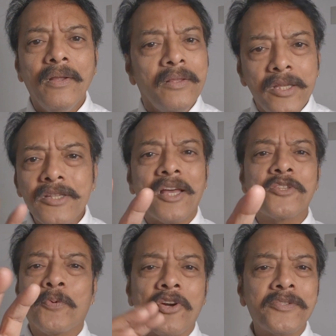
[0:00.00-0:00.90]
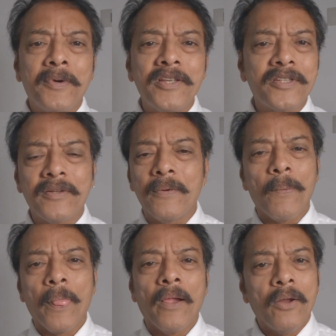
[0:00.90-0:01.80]
These are sports medicine.
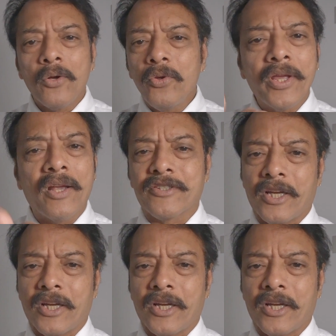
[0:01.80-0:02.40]
Doing a